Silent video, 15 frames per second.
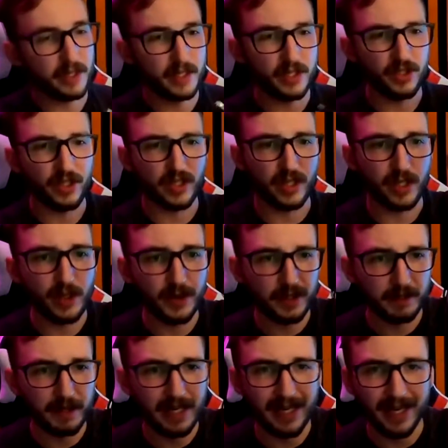This is just a
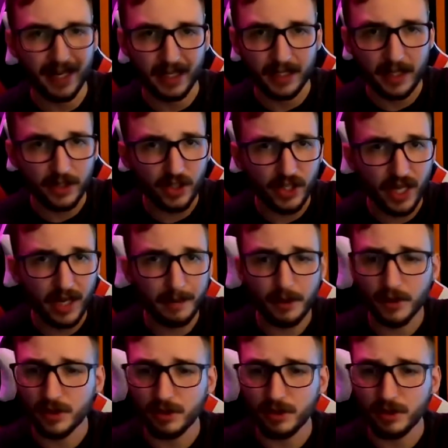USB extension cable.